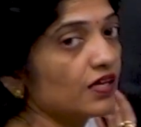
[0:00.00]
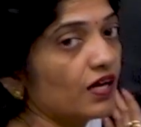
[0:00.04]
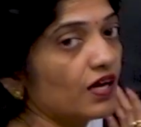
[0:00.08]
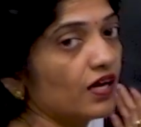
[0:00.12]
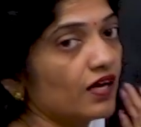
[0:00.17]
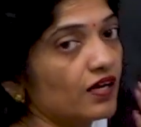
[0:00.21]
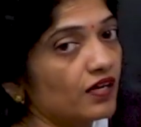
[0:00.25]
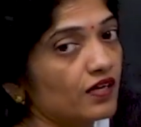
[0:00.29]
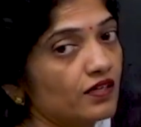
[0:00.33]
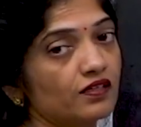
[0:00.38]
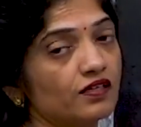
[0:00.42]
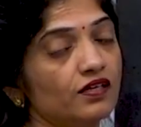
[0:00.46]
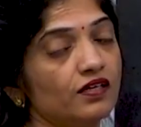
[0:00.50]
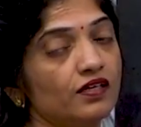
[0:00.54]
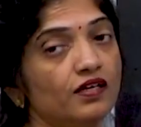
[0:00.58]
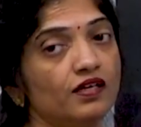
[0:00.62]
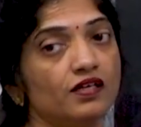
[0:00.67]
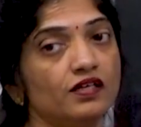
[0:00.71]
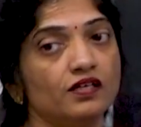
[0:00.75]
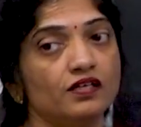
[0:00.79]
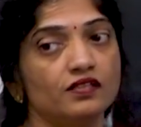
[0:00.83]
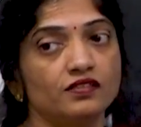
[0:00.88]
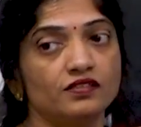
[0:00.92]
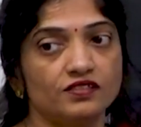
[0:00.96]
are
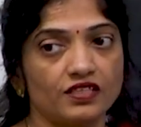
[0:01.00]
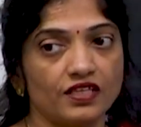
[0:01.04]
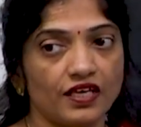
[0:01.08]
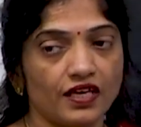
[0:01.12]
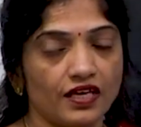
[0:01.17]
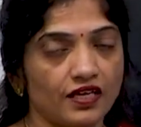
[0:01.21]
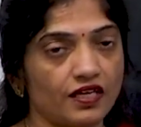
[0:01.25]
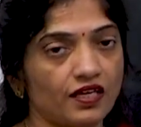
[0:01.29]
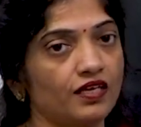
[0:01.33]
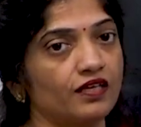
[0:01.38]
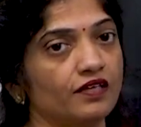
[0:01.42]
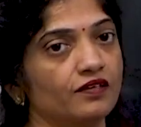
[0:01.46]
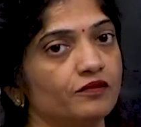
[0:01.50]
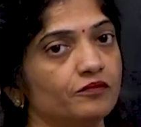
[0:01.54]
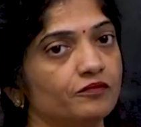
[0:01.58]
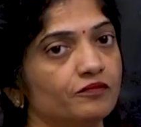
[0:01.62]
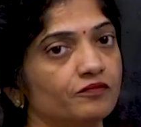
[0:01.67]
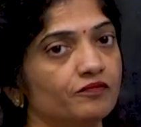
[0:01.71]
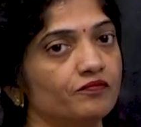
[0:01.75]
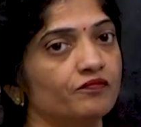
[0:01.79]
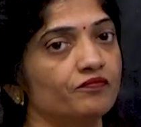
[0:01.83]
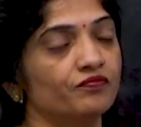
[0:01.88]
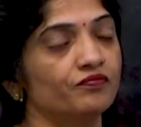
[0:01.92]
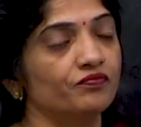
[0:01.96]
taking
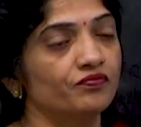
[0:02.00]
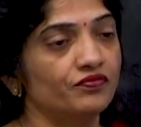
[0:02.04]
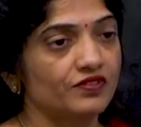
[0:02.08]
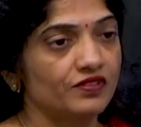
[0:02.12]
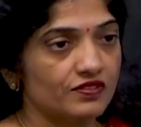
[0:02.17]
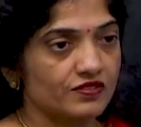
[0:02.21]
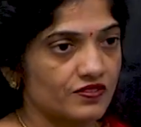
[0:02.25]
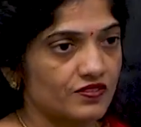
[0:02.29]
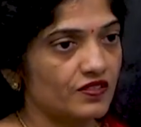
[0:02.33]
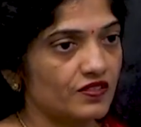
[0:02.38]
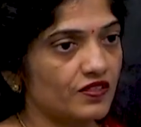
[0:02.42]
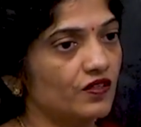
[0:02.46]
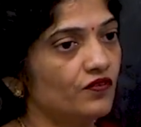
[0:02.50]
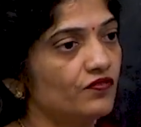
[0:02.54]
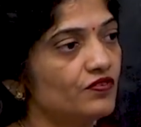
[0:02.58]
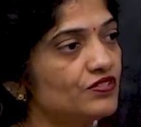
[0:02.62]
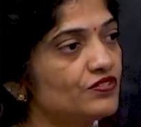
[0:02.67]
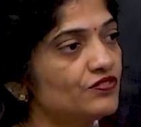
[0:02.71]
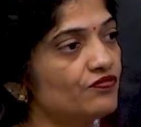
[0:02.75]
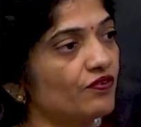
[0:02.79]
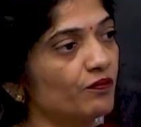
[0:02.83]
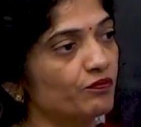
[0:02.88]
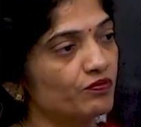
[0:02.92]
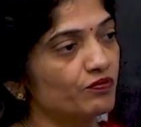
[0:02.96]
service
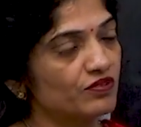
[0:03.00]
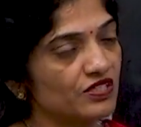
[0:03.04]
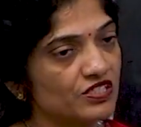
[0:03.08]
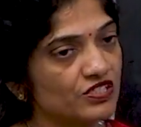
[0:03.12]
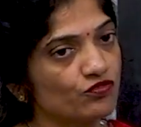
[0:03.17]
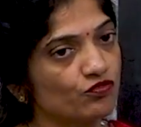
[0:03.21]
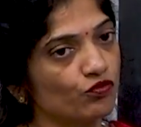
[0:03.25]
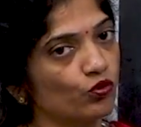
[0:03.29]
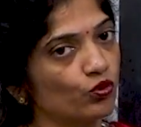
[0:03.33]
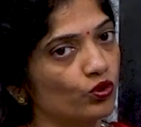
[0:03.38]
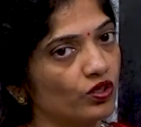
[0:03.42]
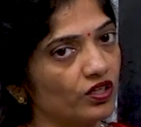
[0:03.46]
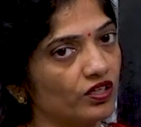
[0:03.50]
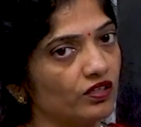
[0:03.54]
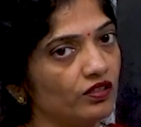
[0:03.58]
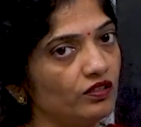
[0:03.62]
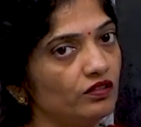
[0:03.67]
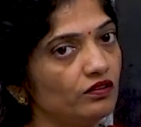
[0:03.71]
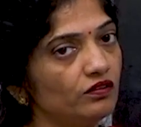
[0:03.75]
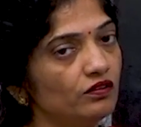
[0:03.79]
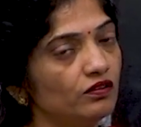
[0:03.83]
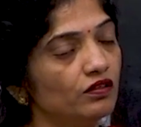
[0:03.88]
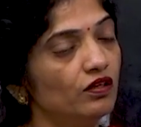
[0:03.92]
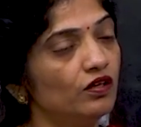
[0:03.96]
from these
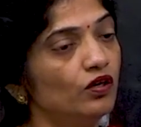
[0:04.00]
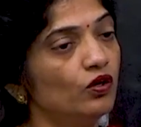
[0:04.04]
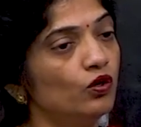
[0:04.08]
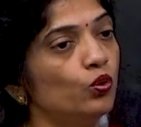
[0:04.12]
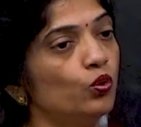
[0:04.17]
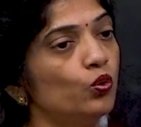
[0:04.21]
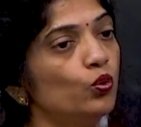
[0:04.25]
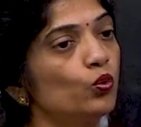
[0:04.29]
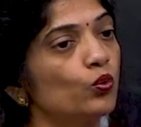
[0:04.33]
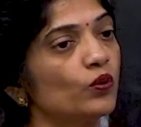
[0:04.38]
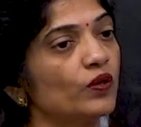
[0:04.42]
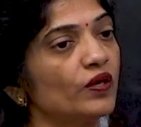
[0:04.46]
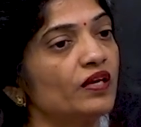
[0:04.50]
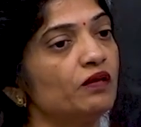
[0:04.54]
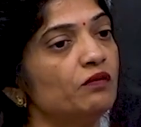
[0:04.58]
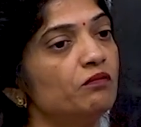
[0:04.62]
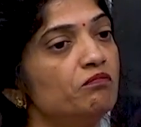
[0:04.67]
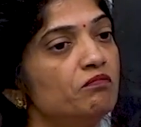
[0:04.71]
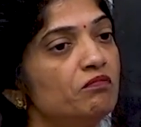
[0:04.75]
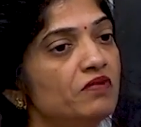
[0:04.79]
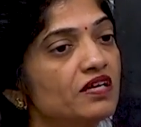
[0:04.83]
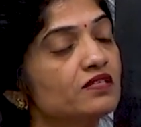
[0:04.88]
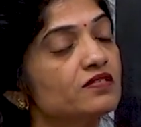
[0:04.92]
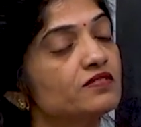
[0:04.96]
14 who can
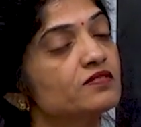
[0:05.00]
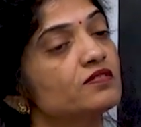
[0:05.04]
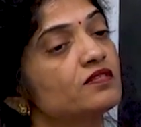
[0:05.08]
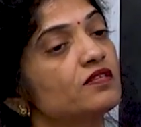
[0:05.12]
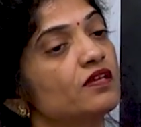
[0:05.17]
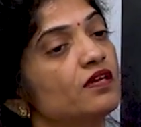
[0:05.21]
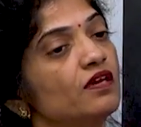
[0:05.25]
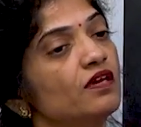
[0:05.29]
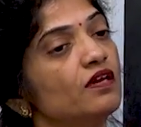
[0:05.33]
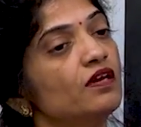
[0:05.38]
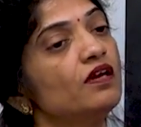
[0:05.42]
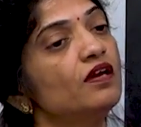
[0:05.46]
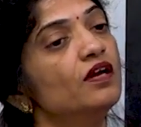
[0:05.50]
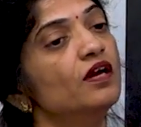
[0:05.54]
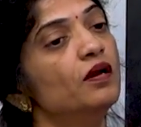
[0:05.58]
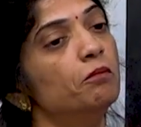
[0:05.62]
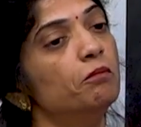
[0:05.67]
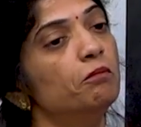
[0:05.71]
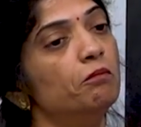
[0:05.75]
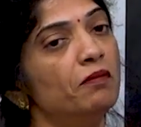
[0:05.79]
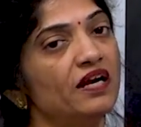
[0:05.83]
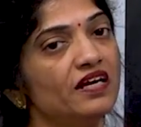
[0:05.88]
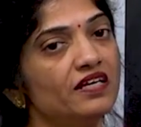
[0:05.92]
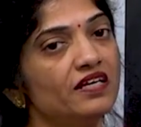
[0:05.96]
mix the
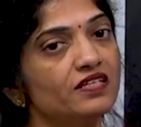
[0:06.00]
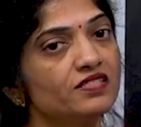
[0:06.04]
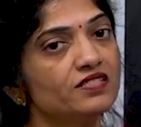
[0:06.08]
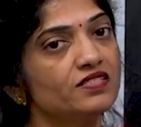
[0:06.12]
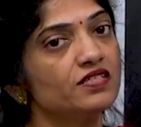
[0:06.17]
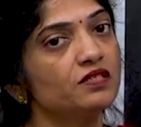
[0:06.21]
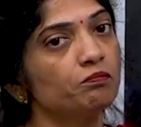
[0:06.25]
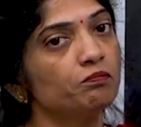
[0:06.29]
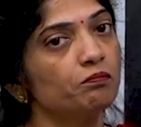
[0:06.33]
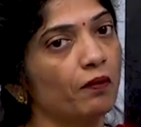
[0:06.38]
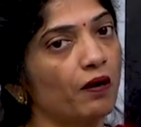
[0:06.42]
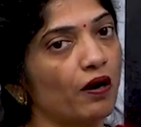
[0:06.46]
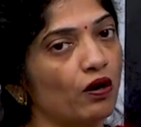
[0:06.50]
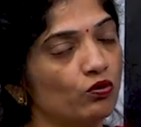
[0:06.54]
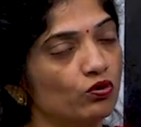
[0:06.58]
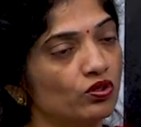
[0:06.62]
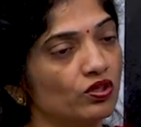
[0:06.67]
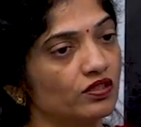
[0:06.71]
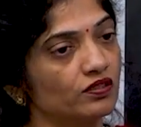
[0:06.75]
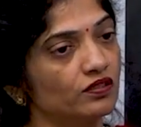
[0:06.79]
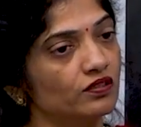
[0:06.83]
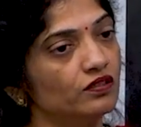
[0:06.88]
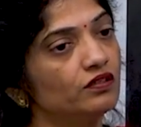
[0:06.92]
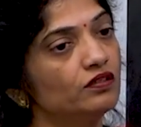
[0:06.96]
medicine
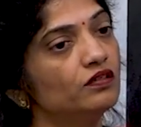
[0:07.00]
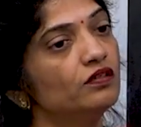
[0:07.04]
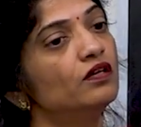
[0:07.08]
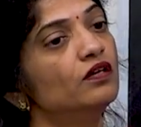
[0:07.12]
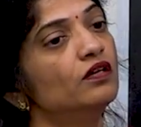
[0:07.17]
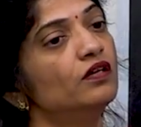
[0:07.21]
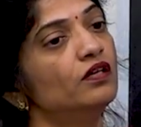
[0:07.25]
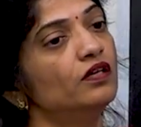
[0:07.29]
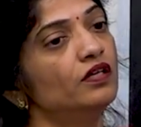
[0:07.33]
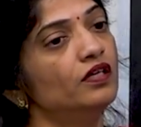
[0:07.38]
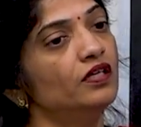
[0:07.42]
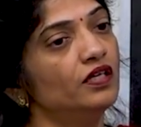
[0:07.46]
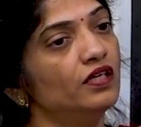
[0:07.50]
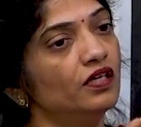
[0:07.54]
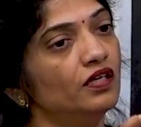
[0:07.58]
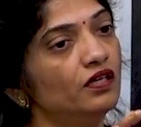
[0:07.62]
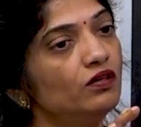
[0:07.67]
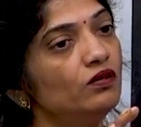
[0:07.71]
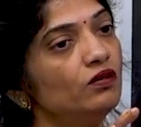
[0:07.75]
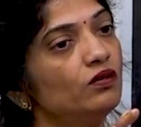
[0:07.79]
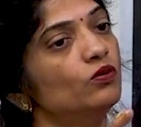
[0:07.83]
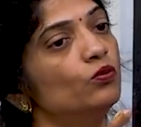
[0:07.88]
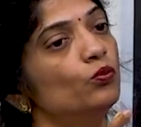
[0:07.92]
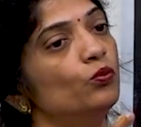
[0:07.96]
powder in
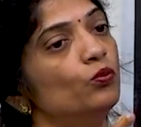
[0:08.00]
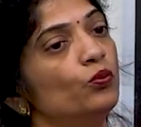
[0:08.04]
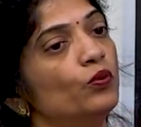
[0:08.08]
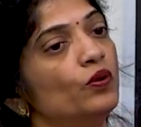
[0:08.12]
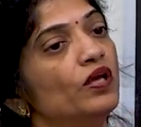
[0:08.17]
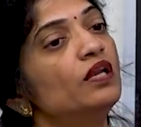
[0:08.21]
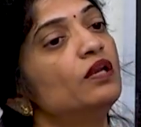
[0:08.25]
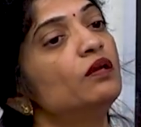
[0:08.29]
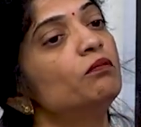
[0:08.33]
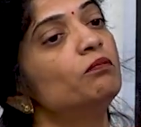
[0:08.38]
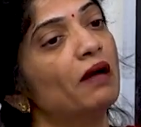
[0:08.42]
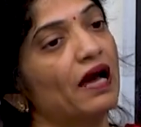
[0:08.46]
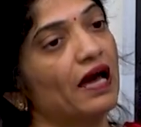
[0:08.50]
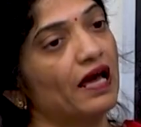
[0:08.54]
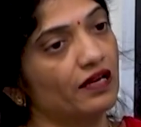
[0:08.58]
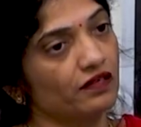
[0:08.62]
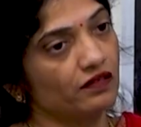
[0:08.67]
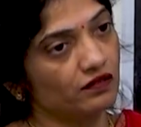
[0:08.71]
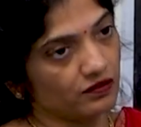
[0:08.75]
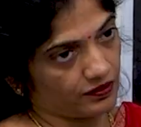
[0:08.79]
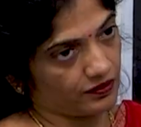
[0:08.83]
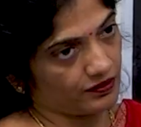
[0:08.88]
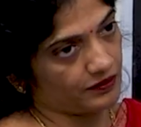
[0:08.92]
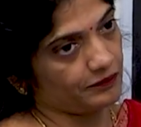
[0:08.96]
a well
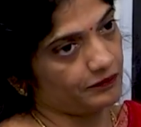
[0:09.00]
manner,